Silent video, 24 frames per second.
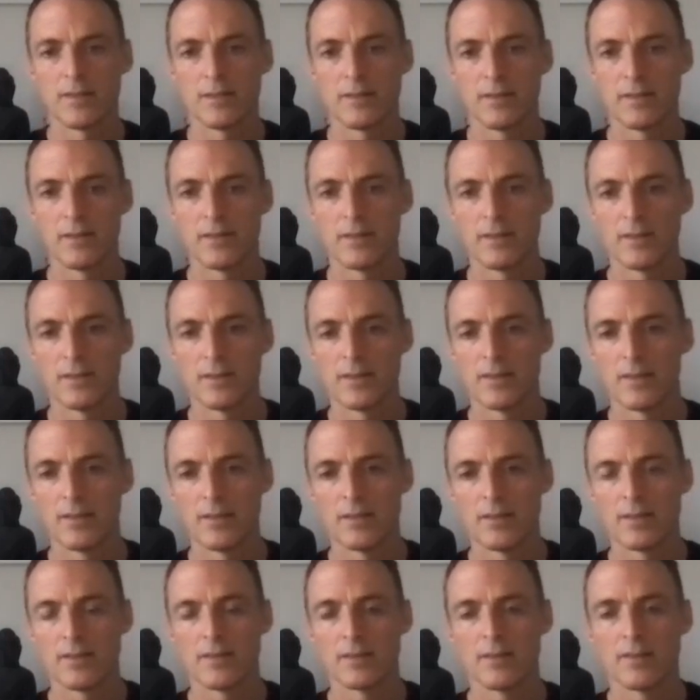
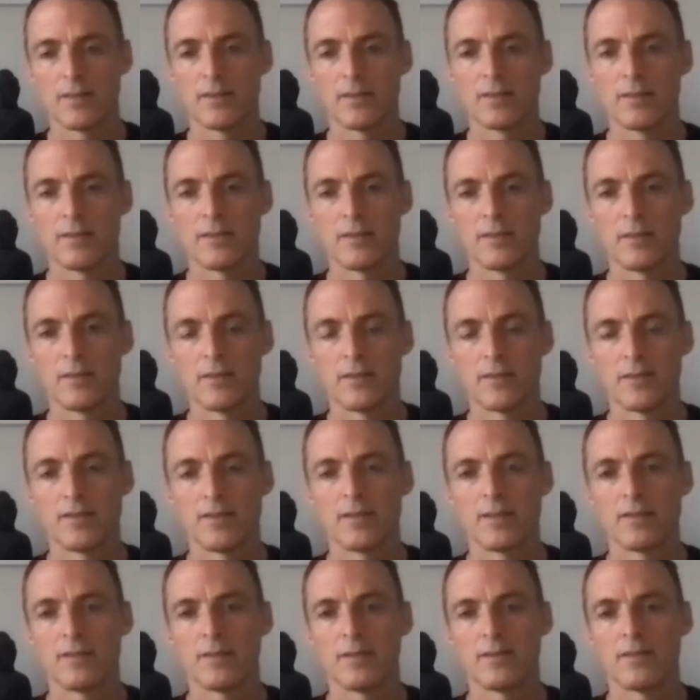
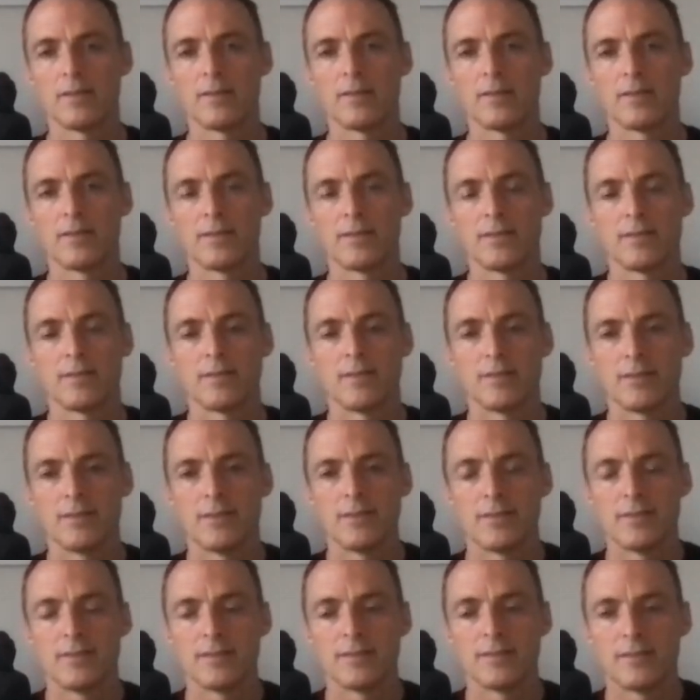
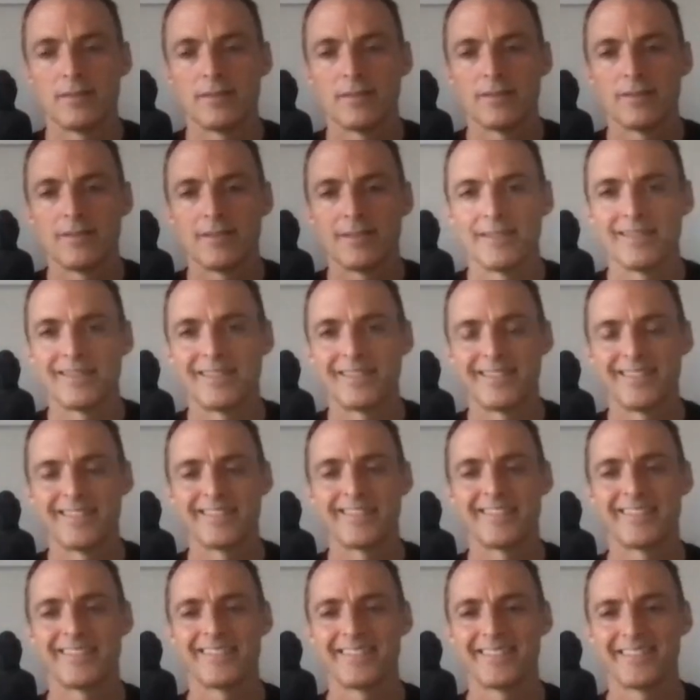
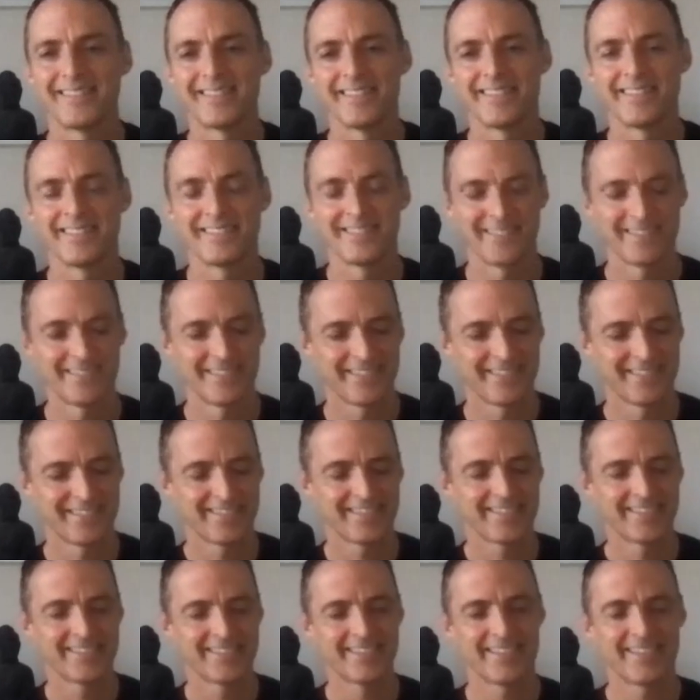
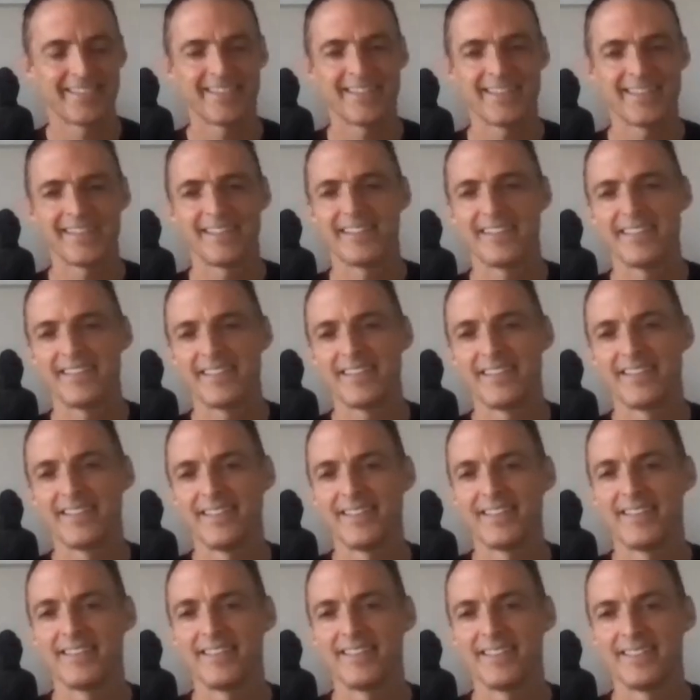
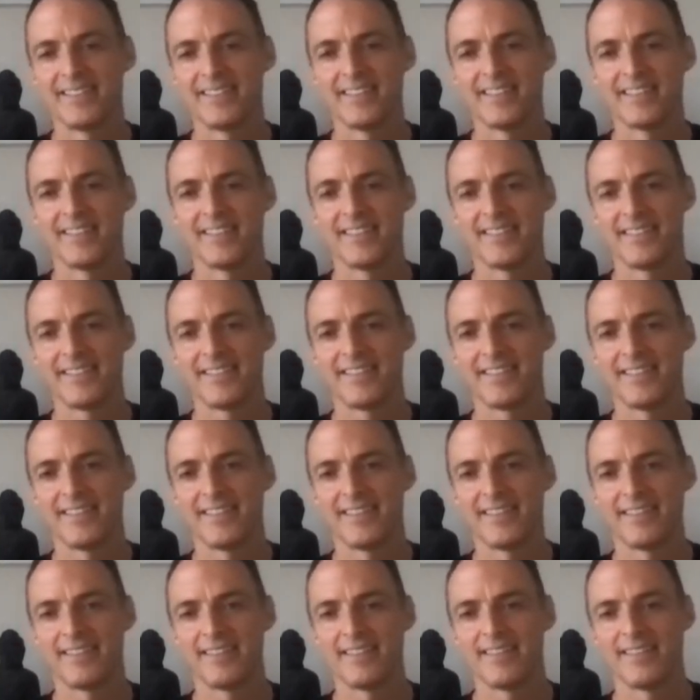
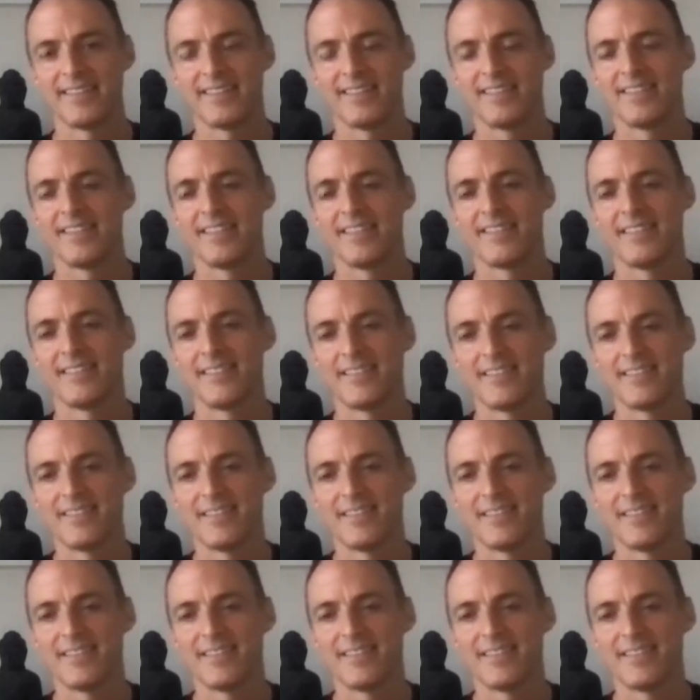(silent)